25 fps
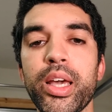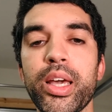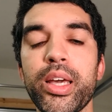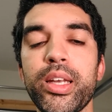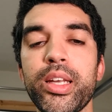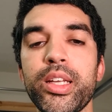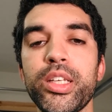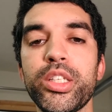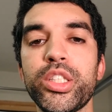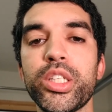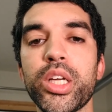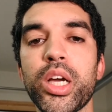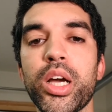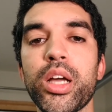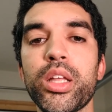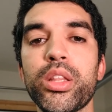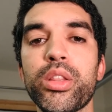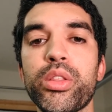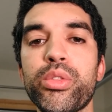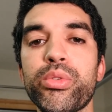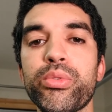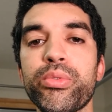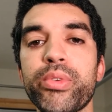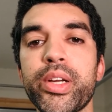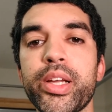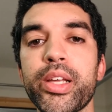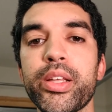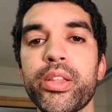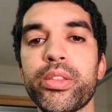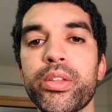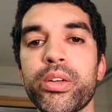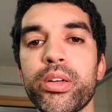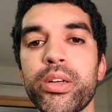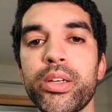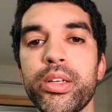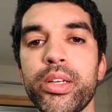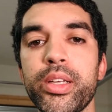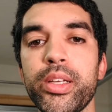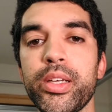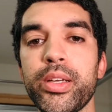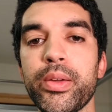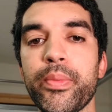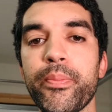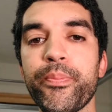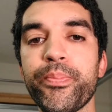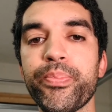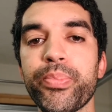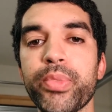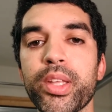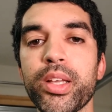And in John 3:30,
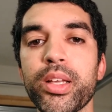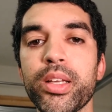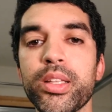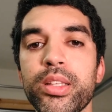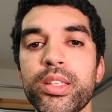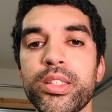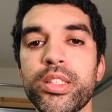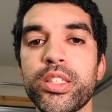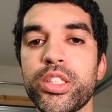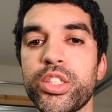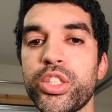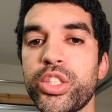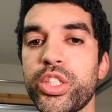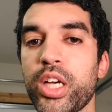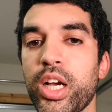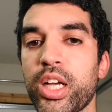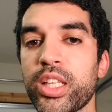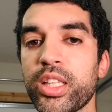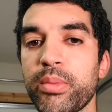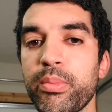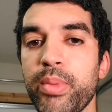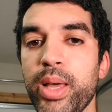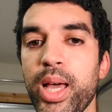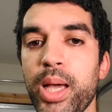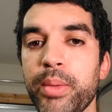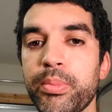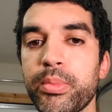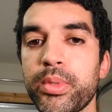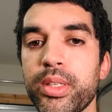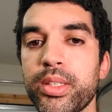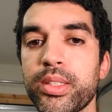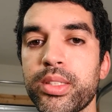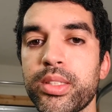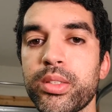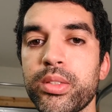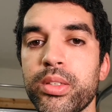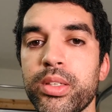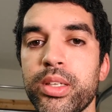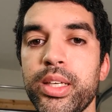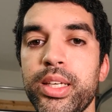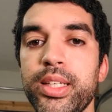this is John the Baptist.